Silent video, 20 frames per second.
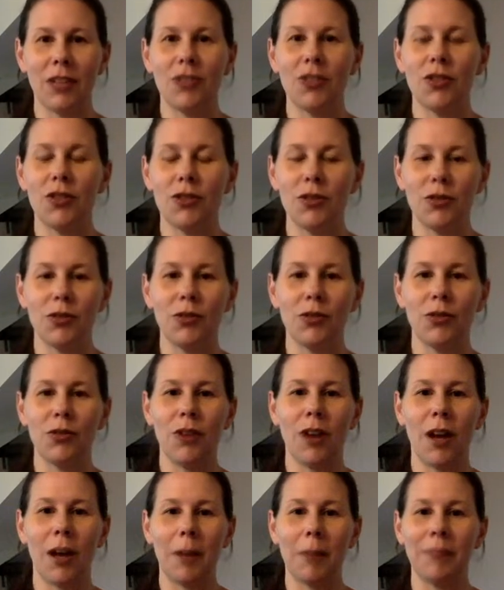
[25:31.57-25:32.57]
to
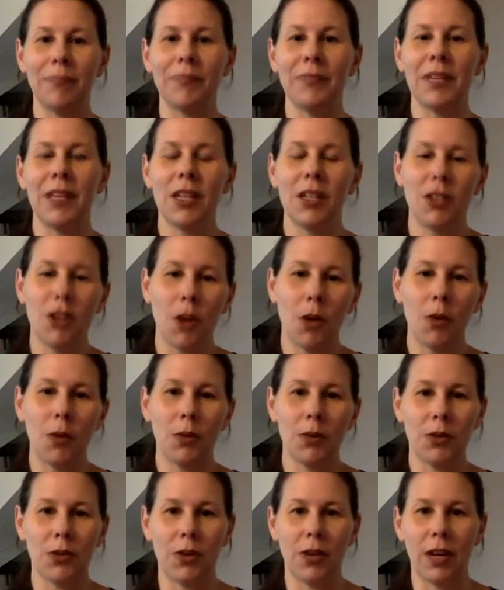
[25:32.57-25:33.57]
know what
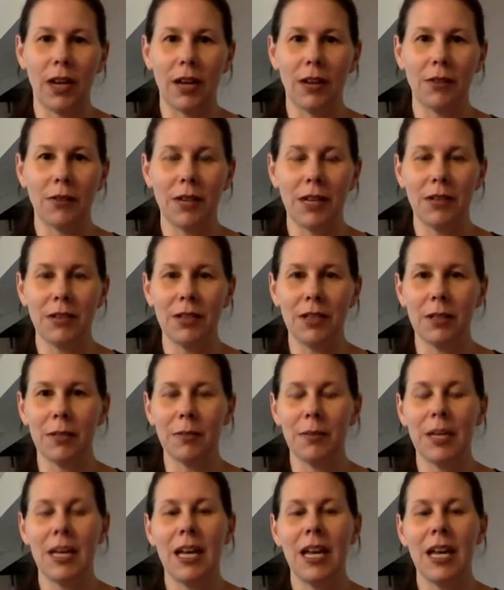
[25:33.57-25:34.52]
was going on around him.